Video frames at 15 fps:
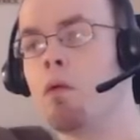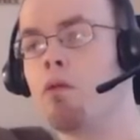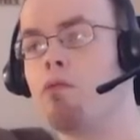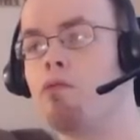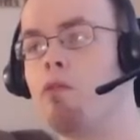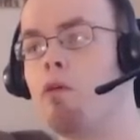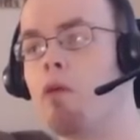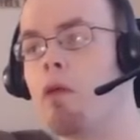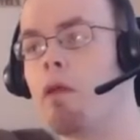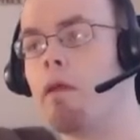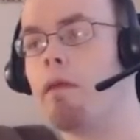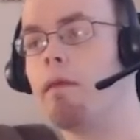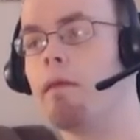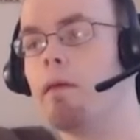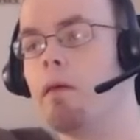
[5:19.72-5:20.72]

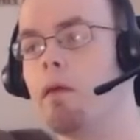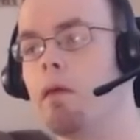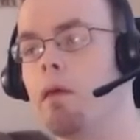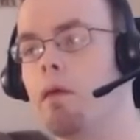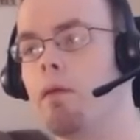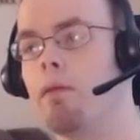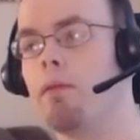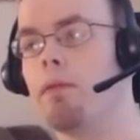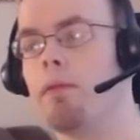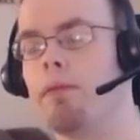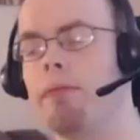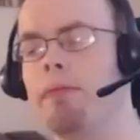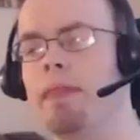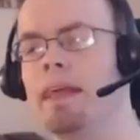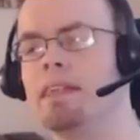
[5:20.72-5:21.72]
for
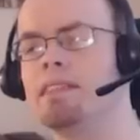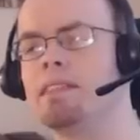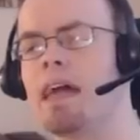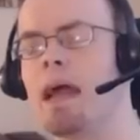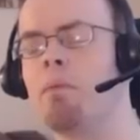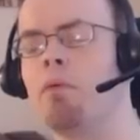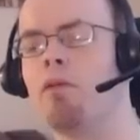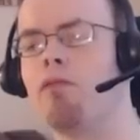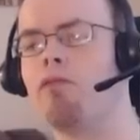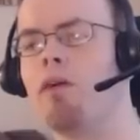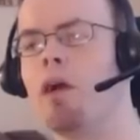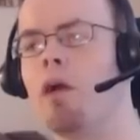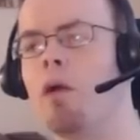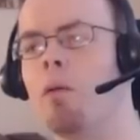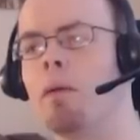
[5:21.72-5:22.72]
this type of
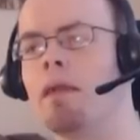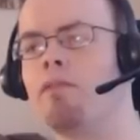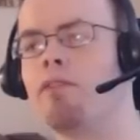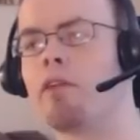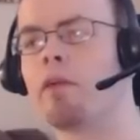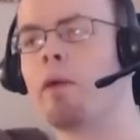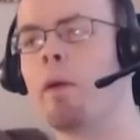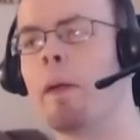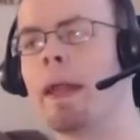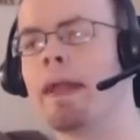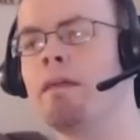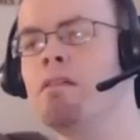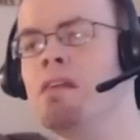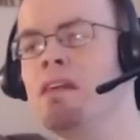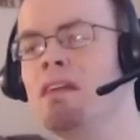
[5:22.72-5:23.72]
film, if you're
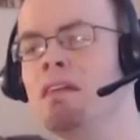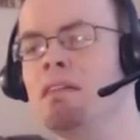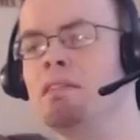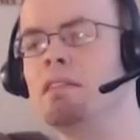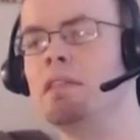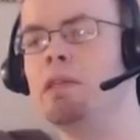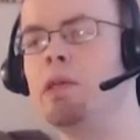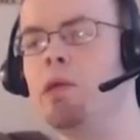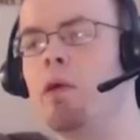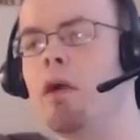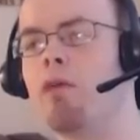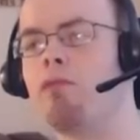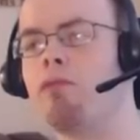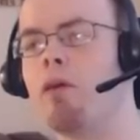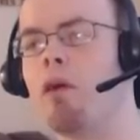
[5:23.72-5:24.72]
going to do
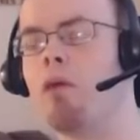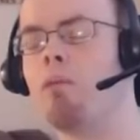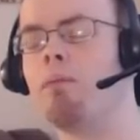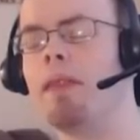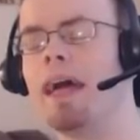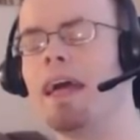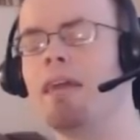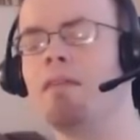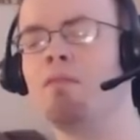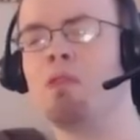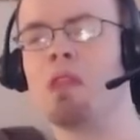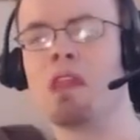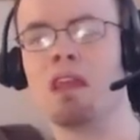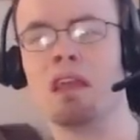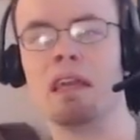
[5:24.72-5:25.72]
a film that
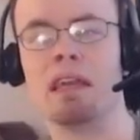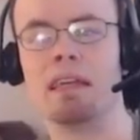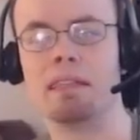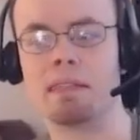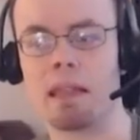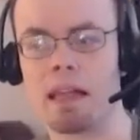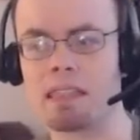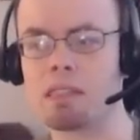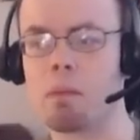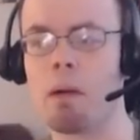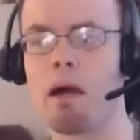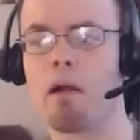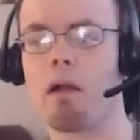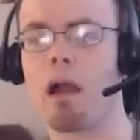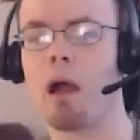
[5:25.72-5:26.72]
is less
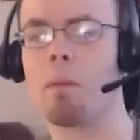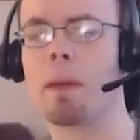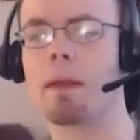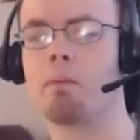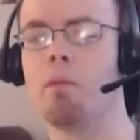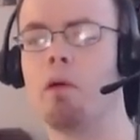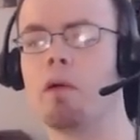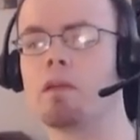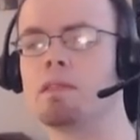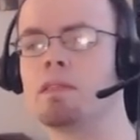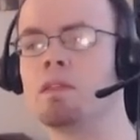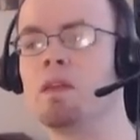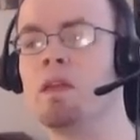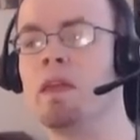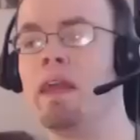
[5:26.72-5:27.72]
about comic
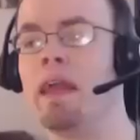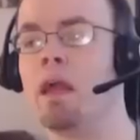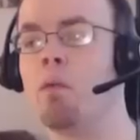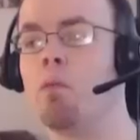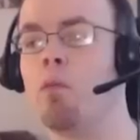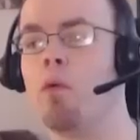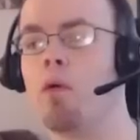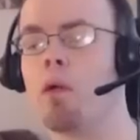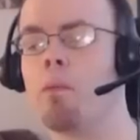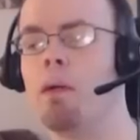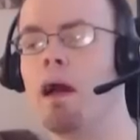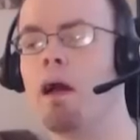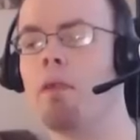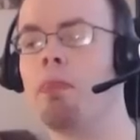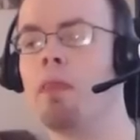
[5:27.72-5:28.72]
books and more
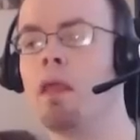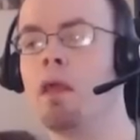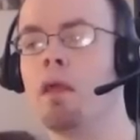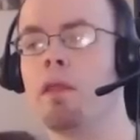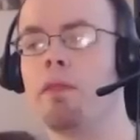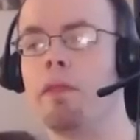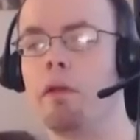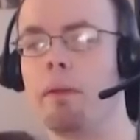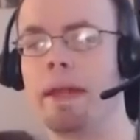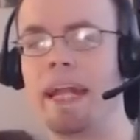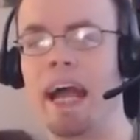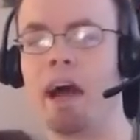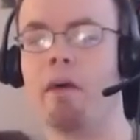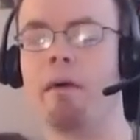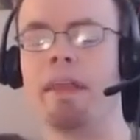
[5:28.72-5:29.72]
about the
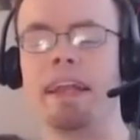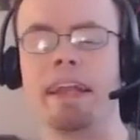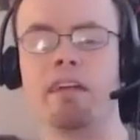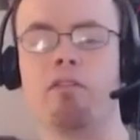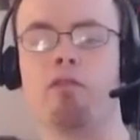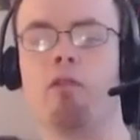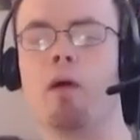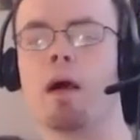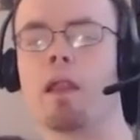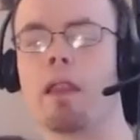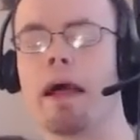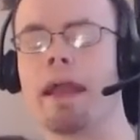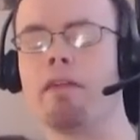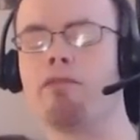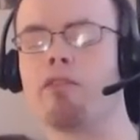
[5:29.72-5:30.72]
reality of what
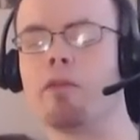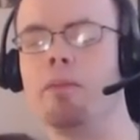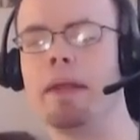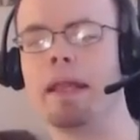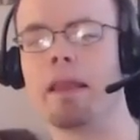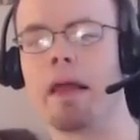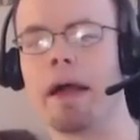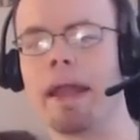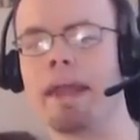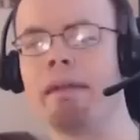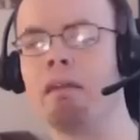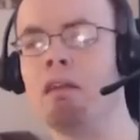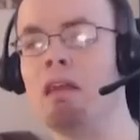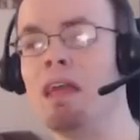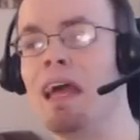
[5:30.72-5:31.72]
life would be like
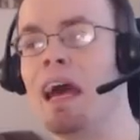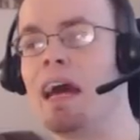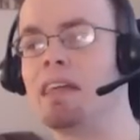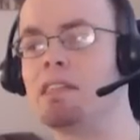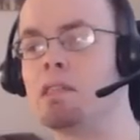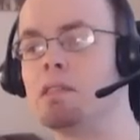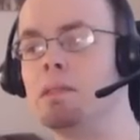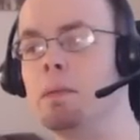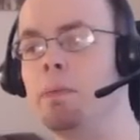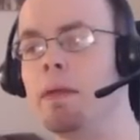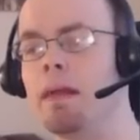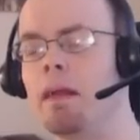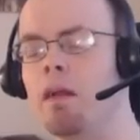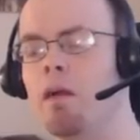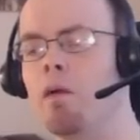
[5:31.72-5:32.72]
as a
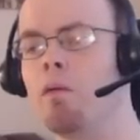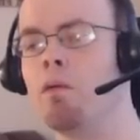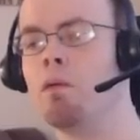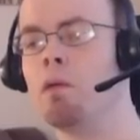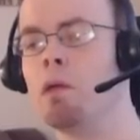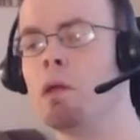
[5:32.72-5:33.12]
superhero,